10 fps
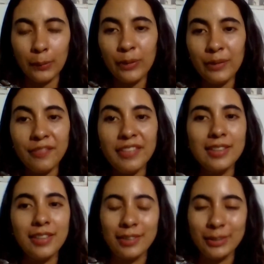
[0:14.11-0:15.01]
Good evening,
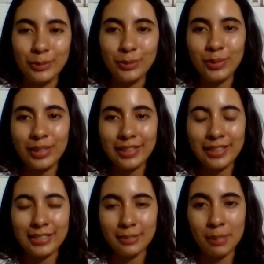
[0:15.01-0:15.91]
dear tutor and
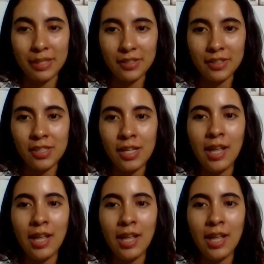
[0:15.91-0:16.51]
classmates.